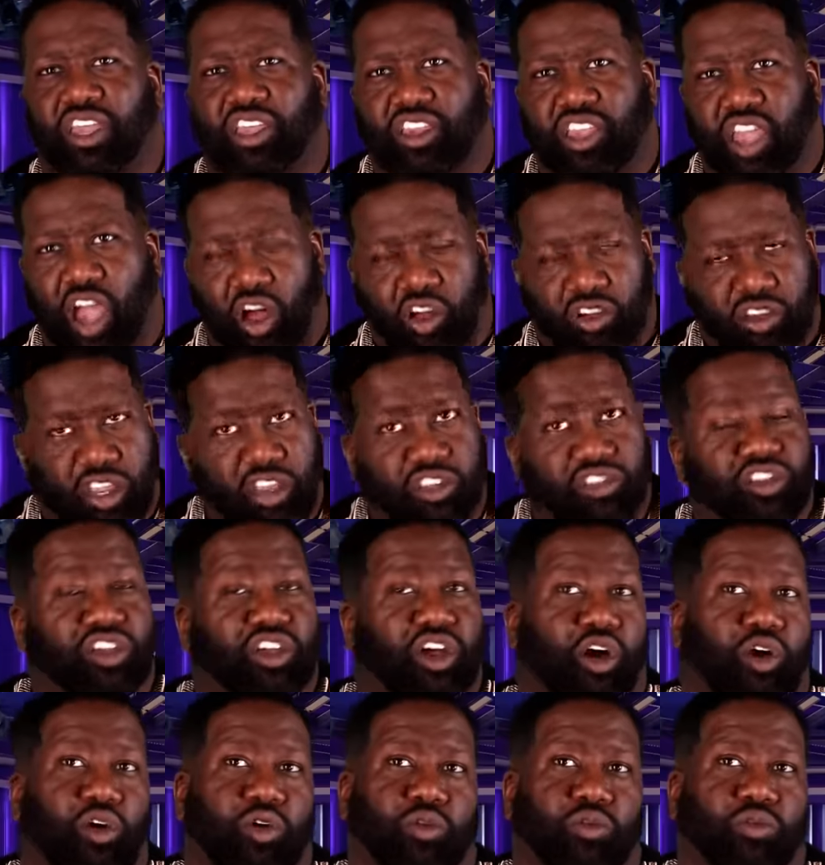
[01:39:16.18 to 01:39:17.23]
Y'all need to
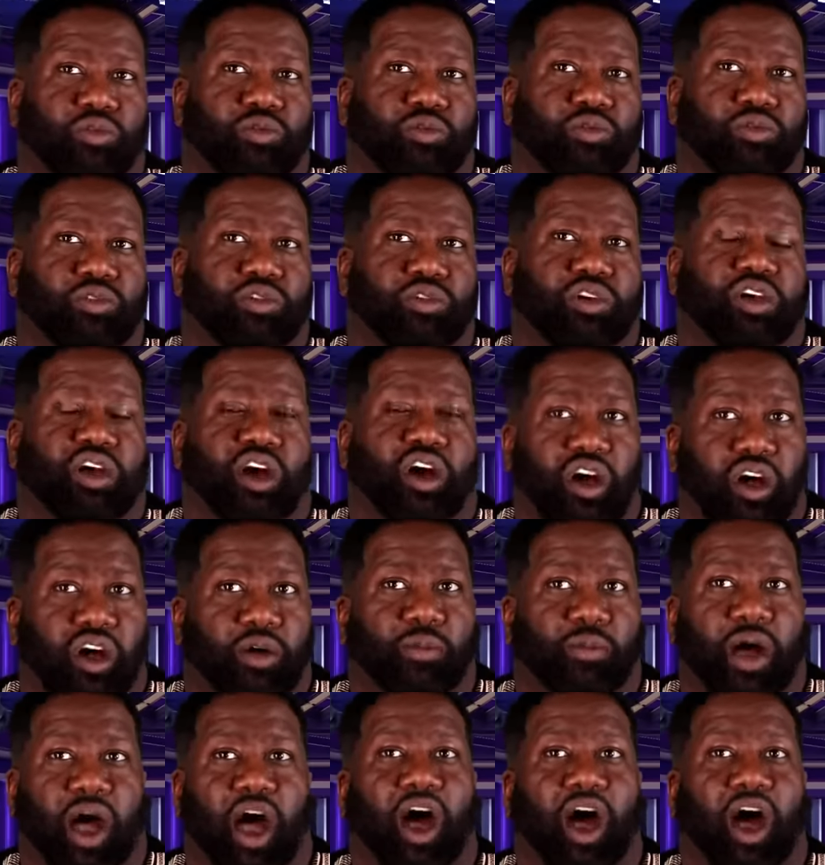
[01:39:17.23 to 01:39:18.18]
go. Come.